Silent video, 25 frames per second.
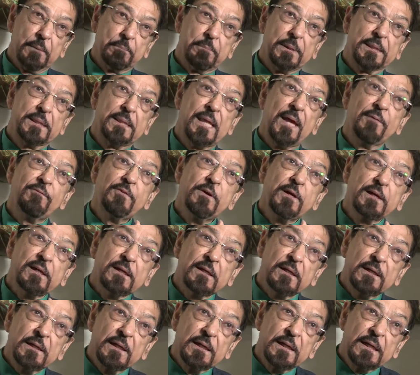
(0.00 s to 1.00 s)
But there were
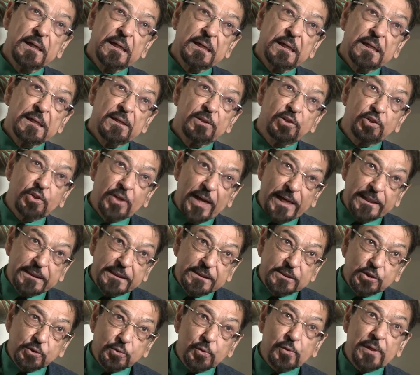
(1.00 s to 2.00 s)

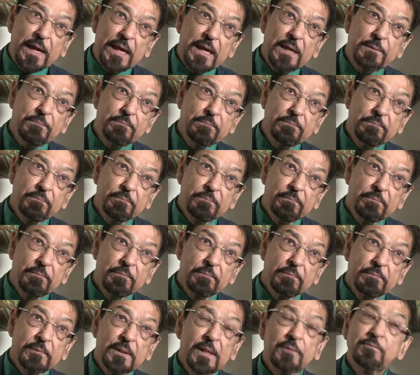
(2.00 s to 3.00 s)
traders who came,
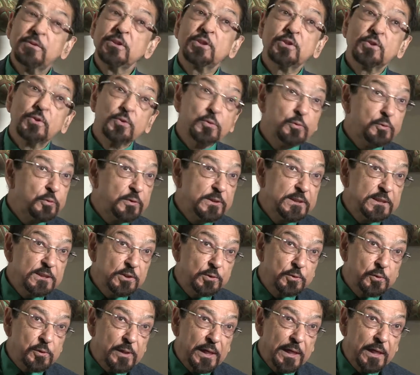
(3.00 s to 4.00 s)
there were
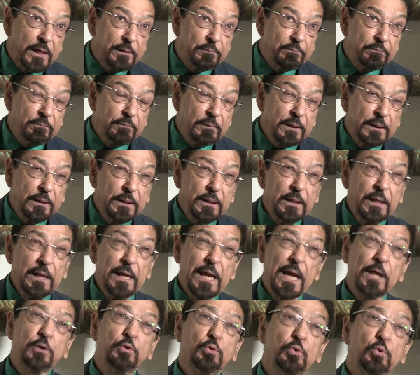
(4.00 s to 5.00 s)
Sufis who came
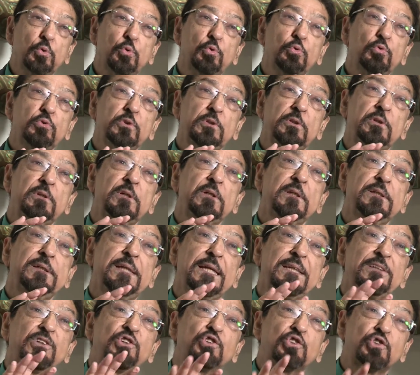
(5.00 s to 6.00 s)
and who
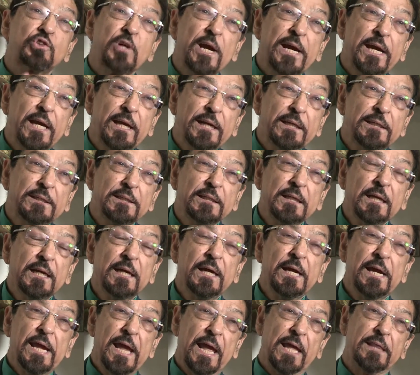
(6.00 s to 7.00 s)
did trade,
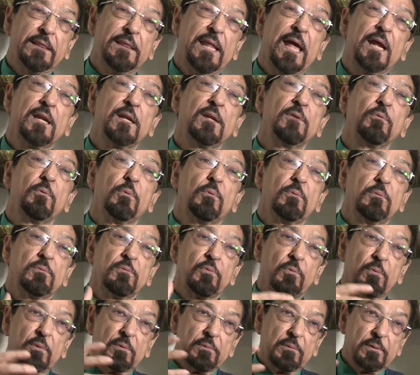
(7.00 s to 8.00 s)
and then
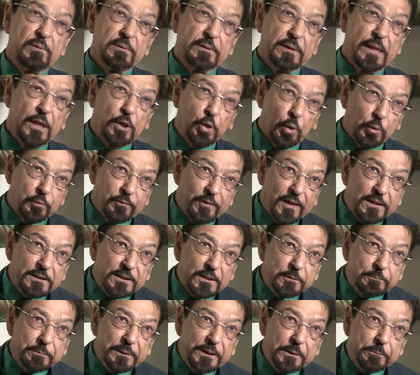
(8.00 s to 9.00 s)
they
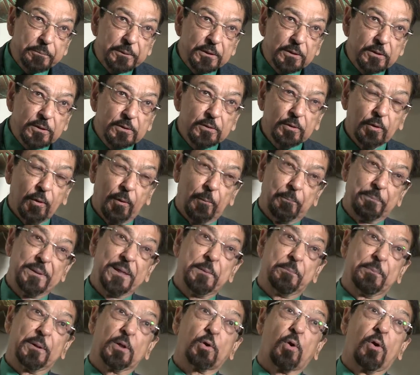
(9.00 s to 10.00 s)
converted people, or
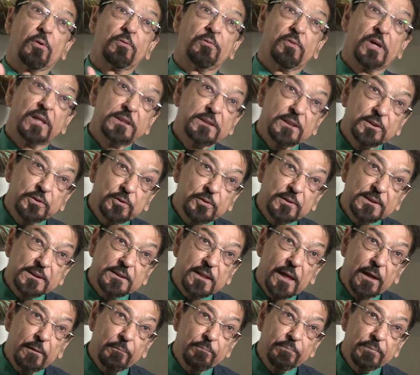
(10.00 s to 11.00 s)
people converted to
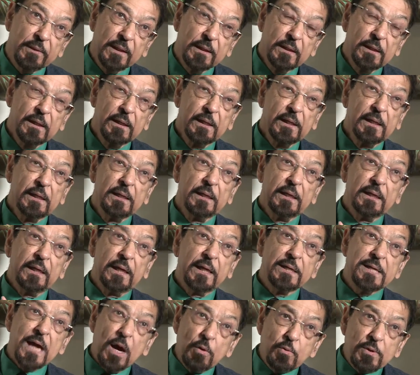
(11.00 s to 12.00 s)
Islam.
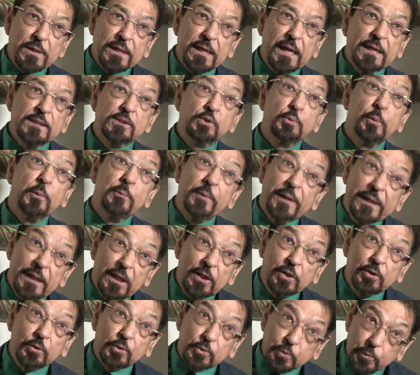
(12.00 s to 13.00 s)
In our case, we were
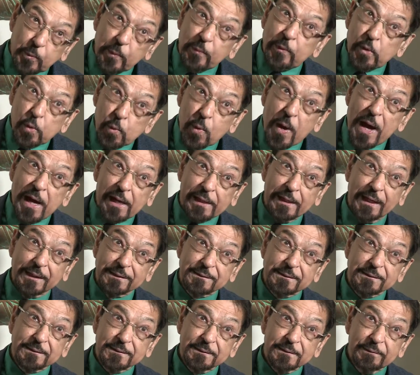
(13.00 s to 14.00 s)
Hindus, we were
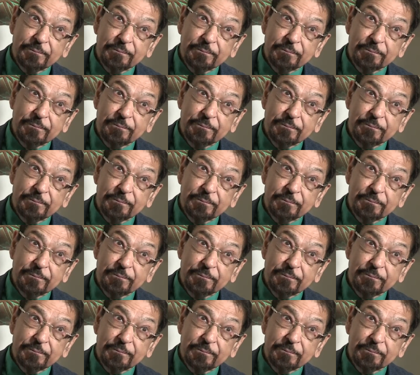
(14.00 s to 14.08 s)
Lohanas.